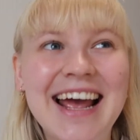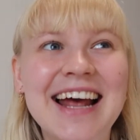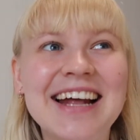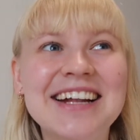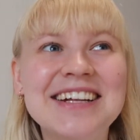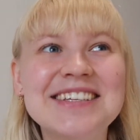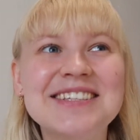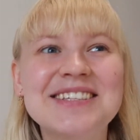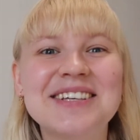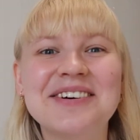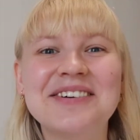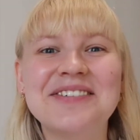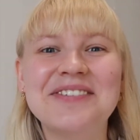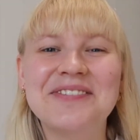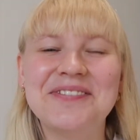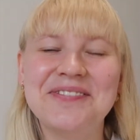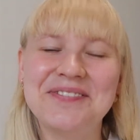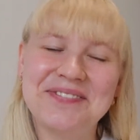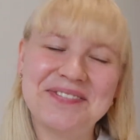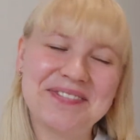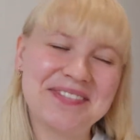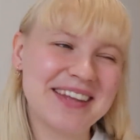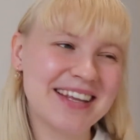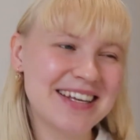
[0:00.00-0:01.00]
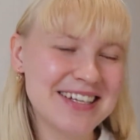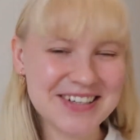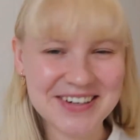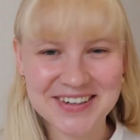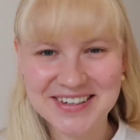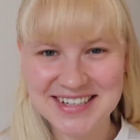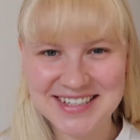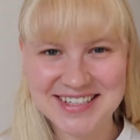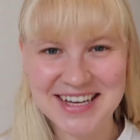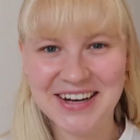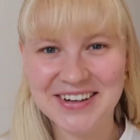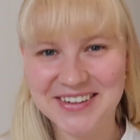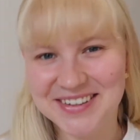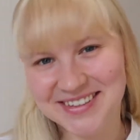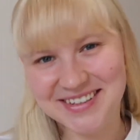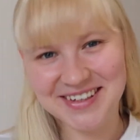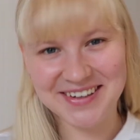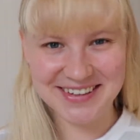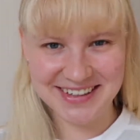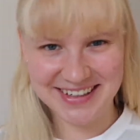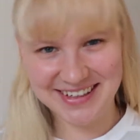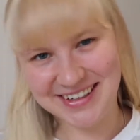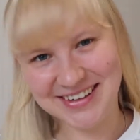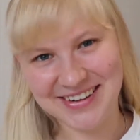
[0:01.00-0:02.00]
And so turns out
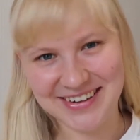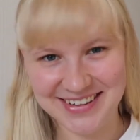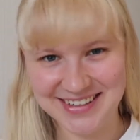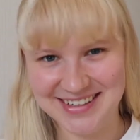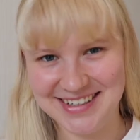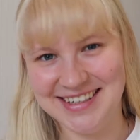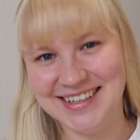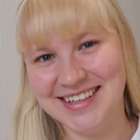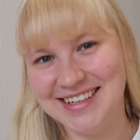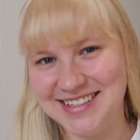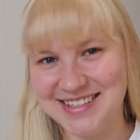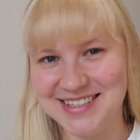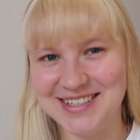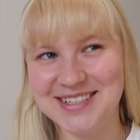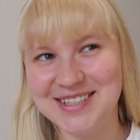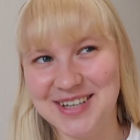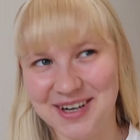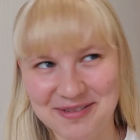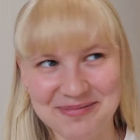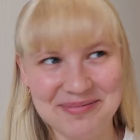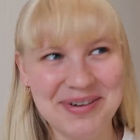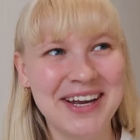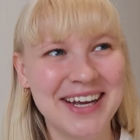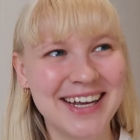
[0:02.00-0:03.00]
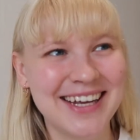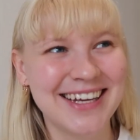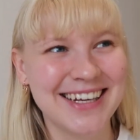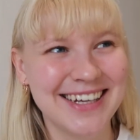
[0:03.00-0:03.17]
Don Quixote is a shop